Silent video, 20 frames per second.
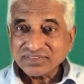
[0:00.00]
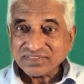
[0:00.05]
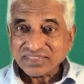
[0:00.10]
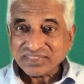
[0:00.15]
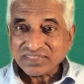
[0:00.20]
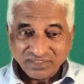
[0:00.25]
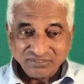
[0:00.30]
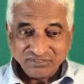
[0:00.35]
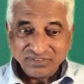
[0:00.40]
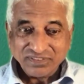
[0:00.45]

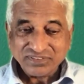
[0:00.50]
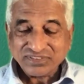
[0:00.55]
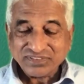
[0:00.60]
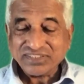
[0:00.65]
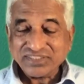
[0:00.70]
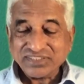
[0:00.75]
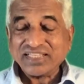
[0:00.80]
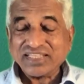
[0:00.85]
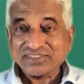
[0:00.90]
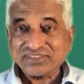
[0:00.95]
And we see
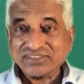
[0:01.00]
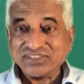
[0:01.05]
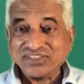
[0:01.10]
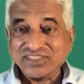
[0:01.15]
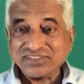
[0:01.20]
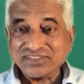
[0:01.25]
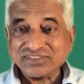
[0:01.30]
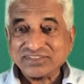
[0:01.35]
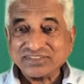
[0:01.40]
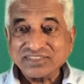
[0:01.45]
the
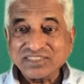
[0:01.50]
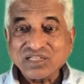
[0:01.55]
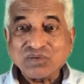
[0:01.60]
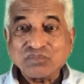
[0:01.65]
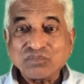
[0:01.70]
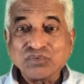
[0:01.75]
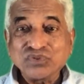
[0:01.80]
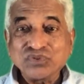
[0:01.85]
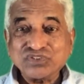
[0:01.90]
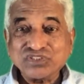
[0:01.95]
Exodus,
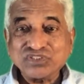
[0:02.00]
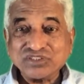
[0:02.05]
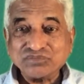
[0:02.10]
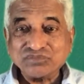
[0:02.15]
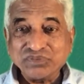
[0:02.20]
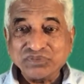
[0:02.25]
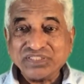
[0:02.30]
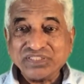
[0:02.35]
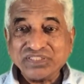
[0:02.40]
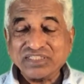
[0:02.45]
Moses
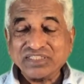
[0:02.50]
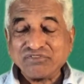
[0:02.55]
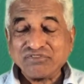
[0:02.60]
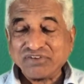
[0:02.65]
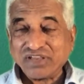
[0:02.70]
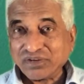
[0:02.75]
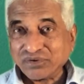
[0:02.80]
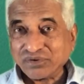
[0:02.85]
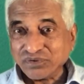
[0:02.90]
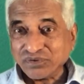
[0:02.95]
meeting the
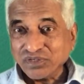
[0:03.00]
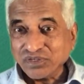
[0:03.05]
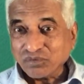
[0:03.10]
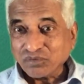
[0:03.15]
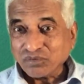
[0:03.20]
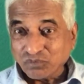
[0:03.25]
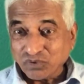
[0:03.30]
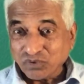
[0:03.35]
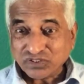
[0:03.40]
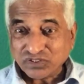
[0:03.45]
pharaoh.
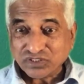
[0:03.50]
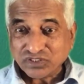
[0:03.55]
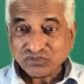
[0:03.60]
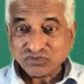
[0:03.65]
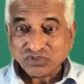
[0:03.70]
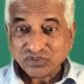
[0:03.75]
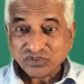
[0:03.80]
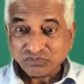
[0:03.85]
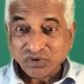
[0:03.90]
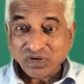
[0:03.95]
Moses
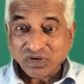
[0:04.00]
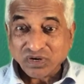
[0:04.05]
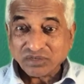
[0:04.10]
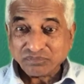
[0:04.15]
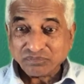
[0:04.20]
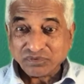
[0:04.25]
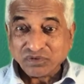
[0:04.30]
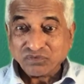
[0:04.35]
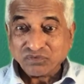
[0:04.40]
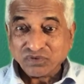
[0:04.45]
was brought
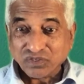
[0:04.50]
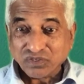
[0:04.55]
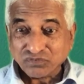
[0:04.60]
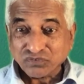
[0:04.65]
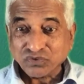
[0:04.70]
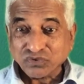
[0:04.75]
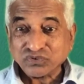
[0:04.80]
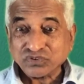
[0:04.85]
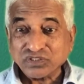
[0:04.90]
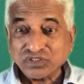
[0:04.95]
up in one of
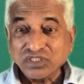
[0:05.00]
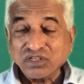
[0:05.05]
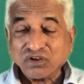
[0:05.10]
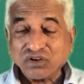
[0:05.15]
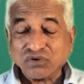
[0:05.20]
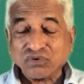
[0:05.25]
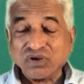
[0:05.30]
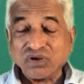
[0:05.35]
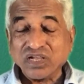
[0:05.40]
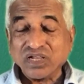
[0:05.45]
those
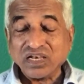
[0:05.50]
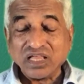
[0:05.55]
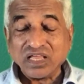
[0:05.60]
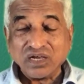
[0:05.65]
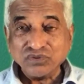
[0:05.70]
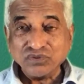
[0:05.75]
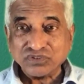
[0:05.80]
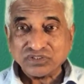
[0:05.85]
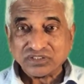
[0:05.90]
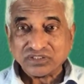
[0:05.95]
royal
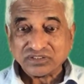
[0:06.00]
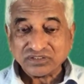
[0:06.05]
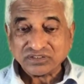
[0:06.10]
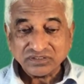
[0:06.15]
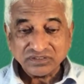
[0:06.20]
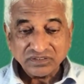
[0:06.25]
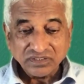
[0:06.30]
houses.